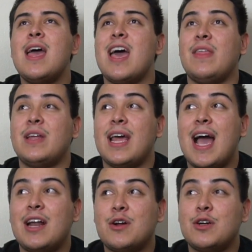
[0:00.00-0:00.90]
and then I
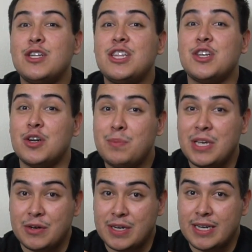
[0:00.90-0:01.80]
had her third
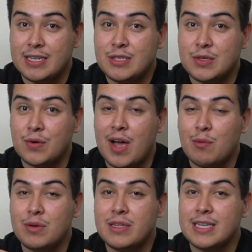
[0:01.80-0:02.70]
period. So I
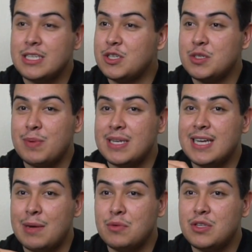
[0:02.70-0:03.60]
would like just spend
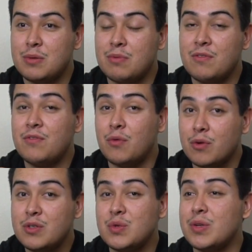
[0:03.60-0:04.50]
time with her
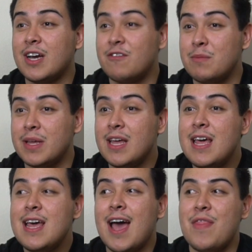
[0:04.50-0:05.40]
before student government,
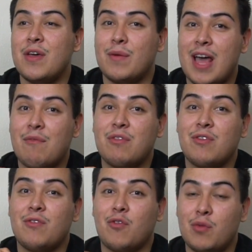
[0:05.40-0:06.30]
and then would have her
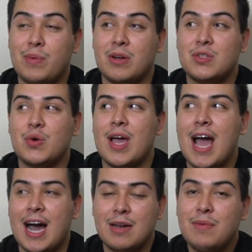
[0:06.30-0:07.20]
for fourth period. So I
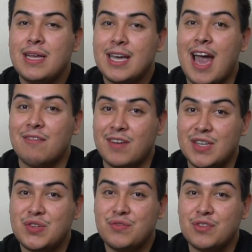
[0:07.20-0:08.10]
had my
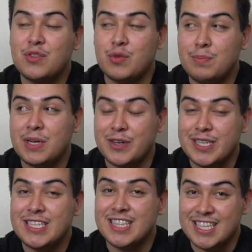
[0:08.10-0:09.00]
advisor for 3
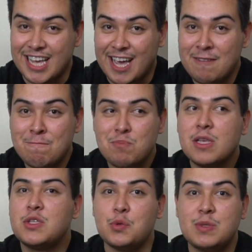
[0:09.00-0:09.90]
periods in the day.
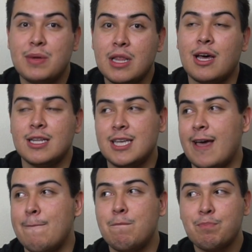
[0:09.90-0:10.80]
So we spent a lot of
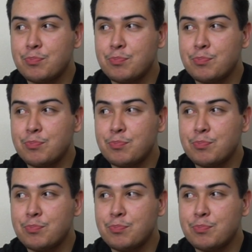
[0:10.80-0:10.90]
time,